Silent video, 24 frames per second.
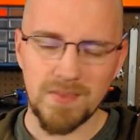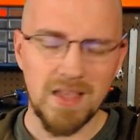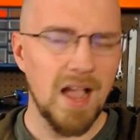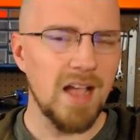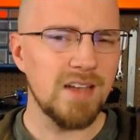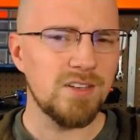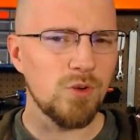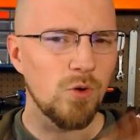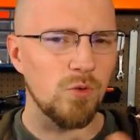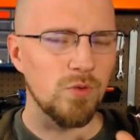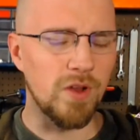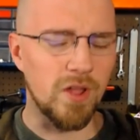
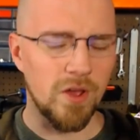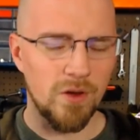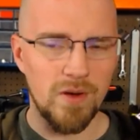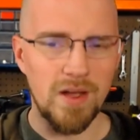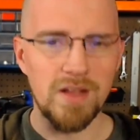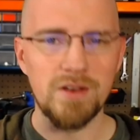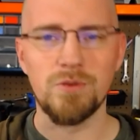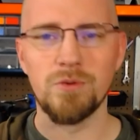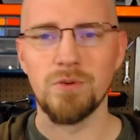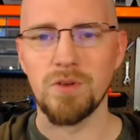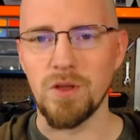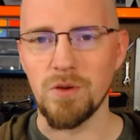I don't know.
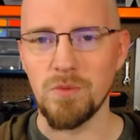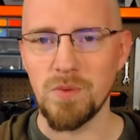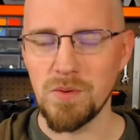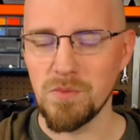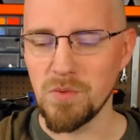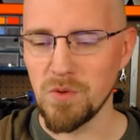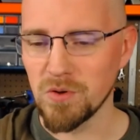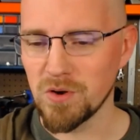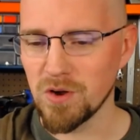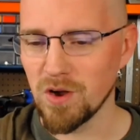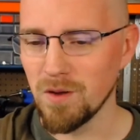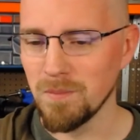I don't know. We
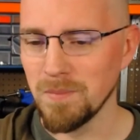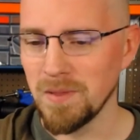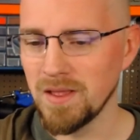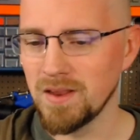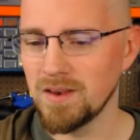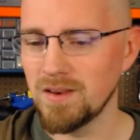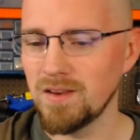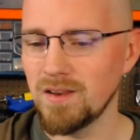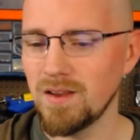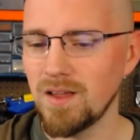won't comment.